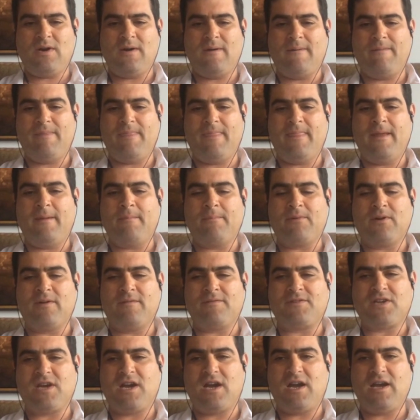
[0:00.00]
A number
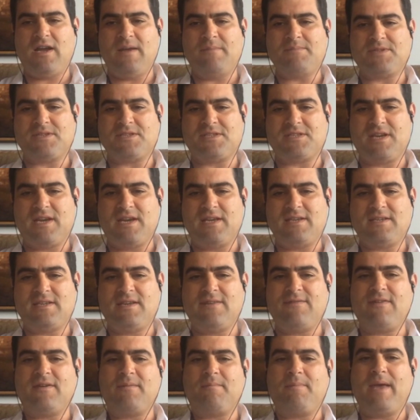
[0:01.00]
of times a
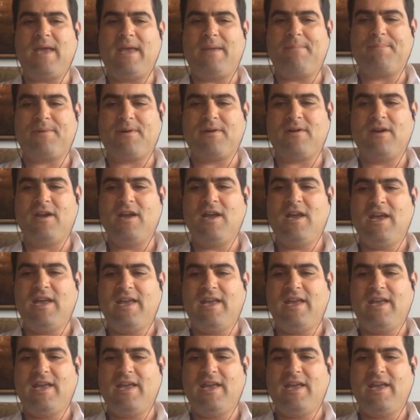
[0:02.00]
scientific paper